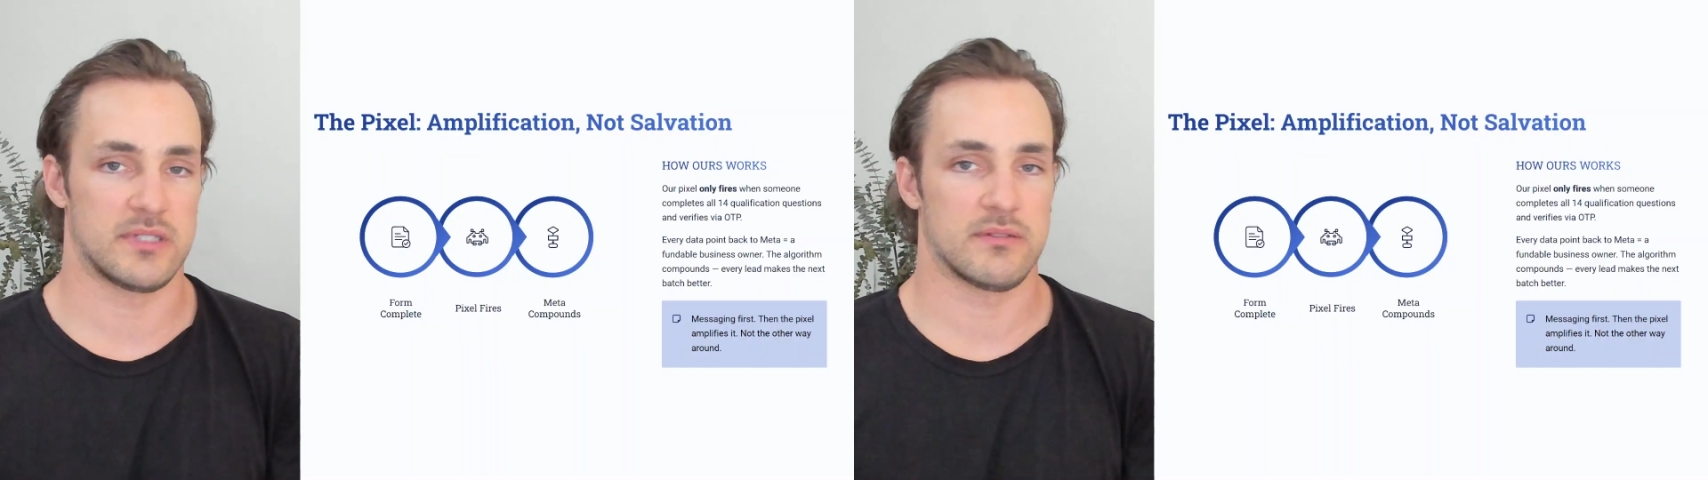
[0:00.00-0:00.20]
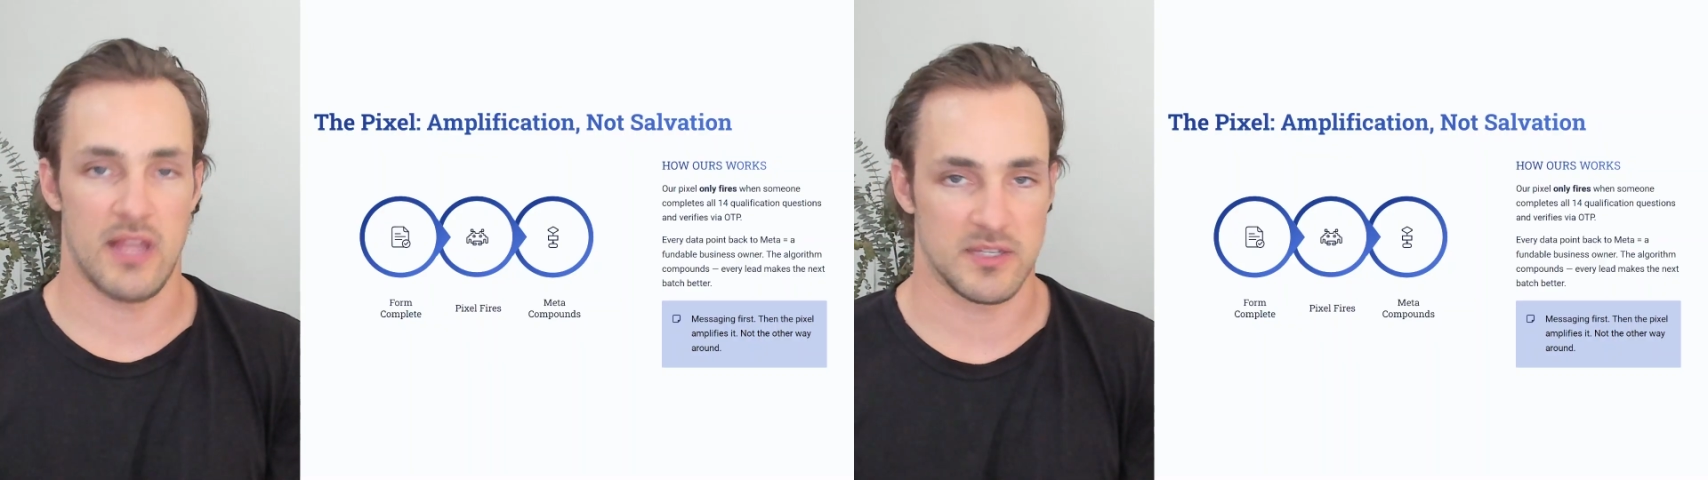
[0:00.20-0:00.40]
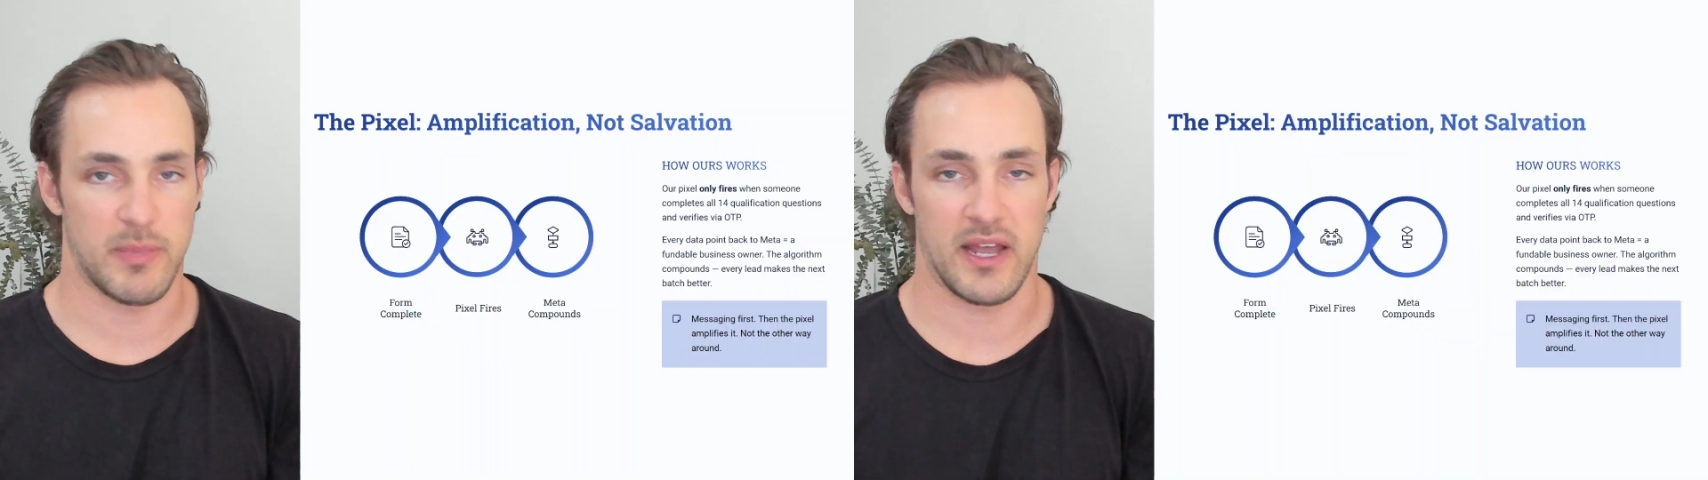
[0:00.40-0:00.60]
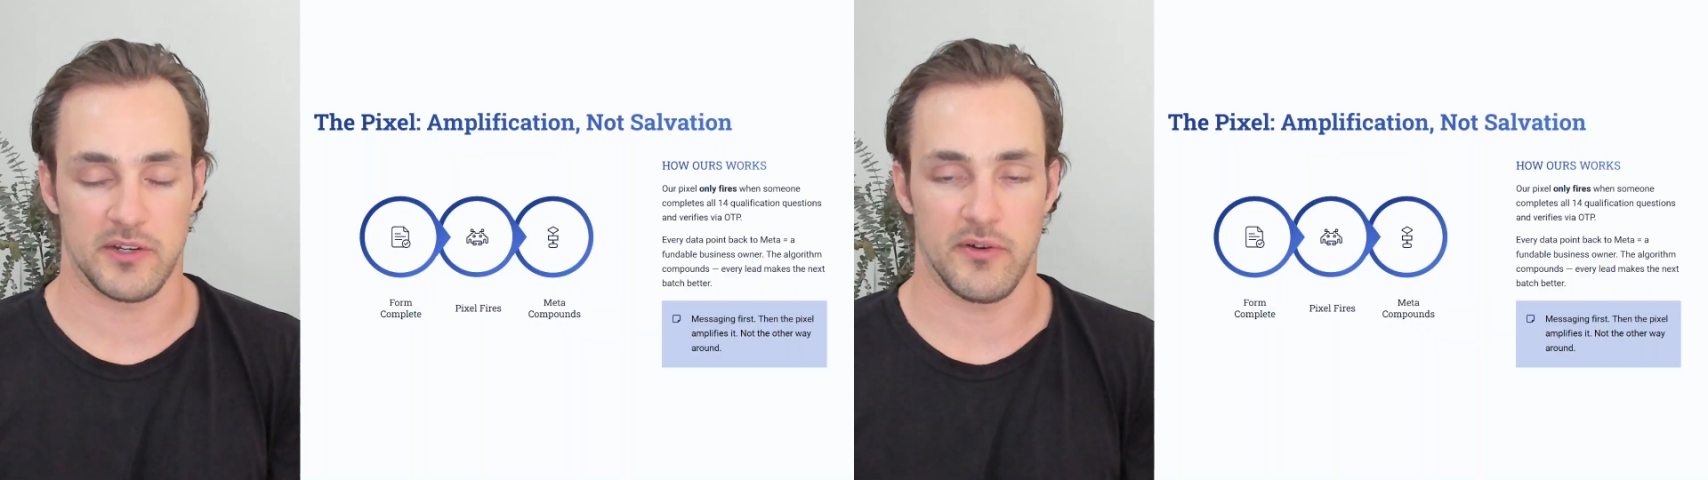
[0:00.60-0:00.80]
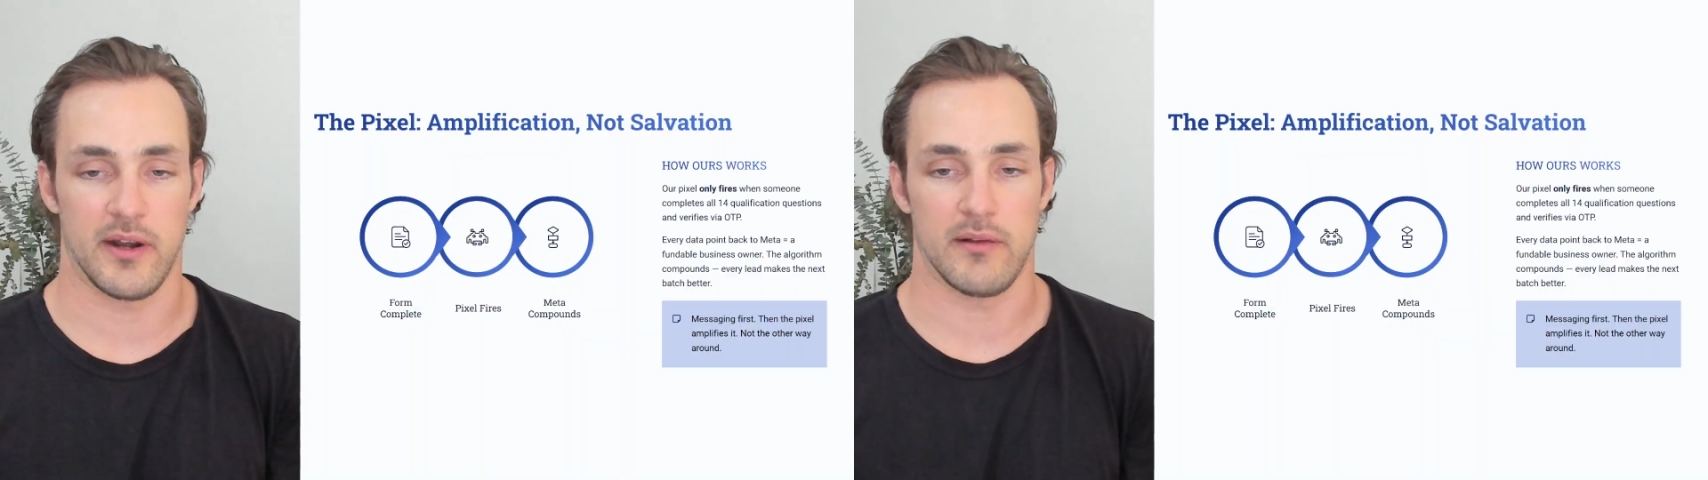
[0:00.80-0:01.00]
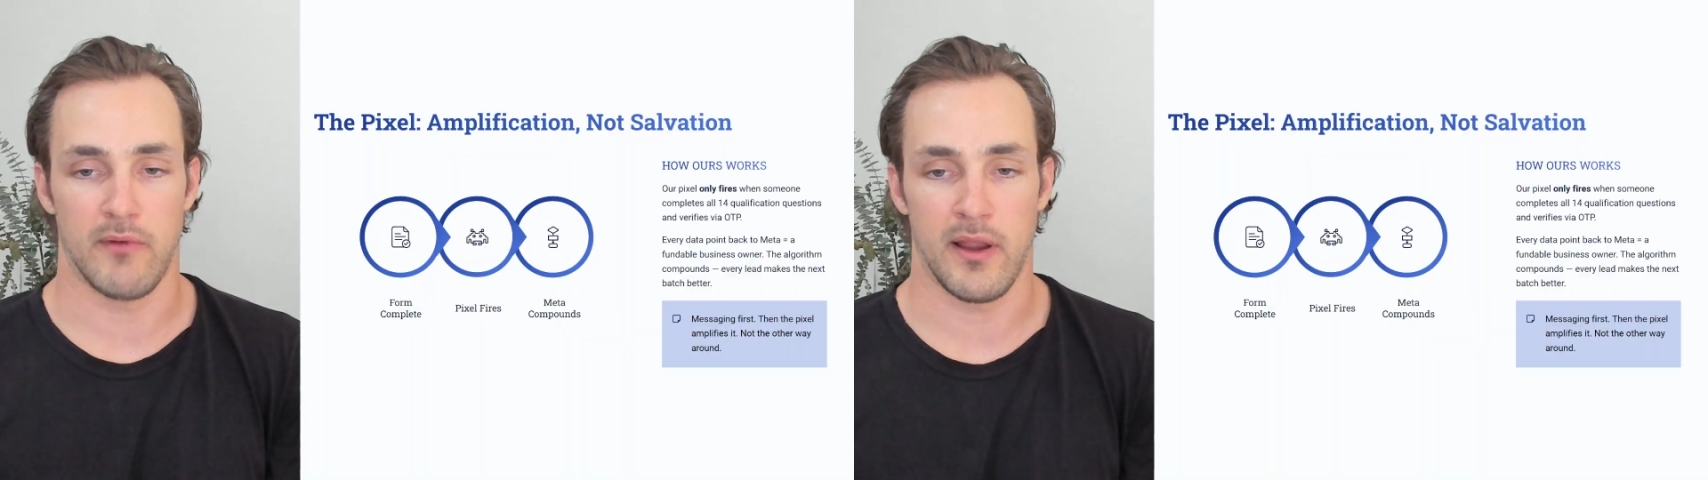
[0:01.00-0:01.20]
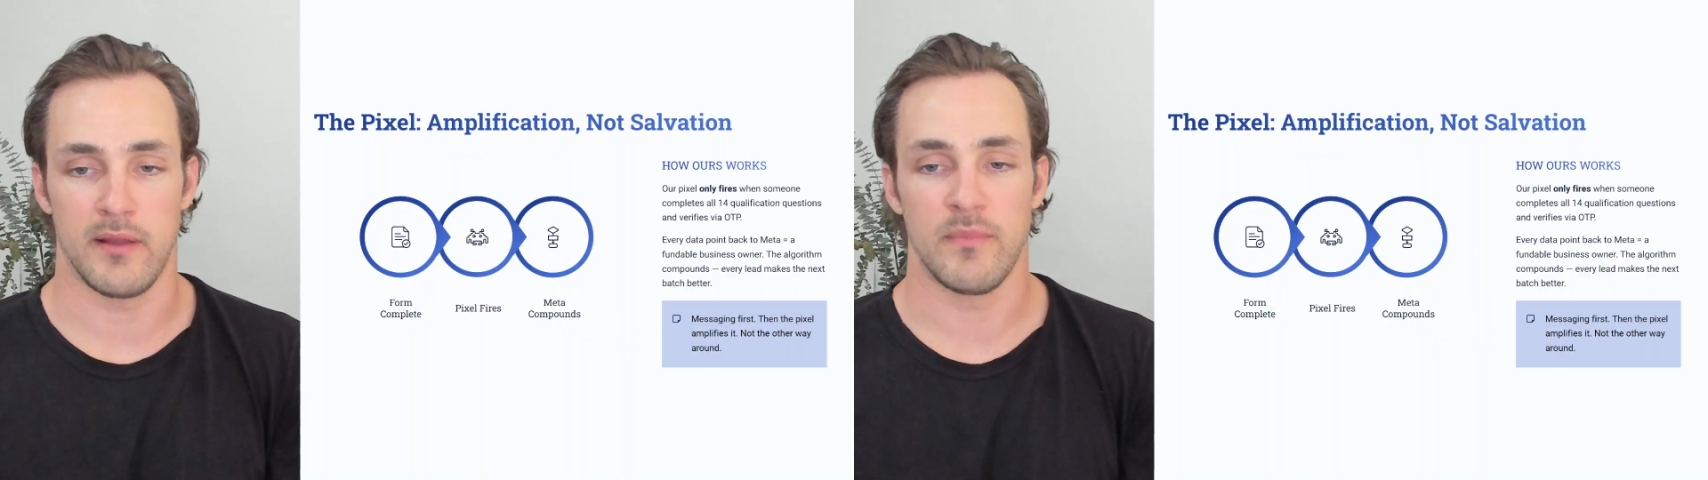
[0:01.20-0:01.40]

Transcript: has bad credit, right?